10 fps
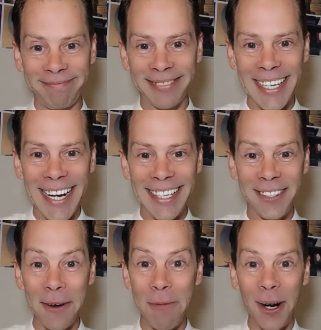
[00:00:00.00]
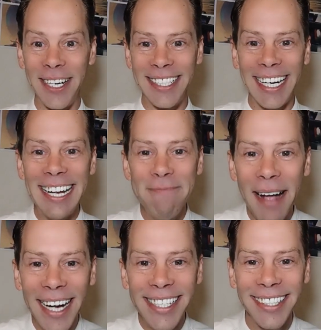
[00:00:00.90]
Then it is going bonkers. I can
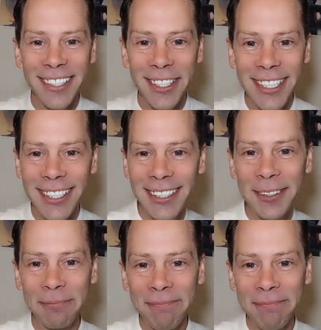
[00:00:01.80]
imagine, Crystal.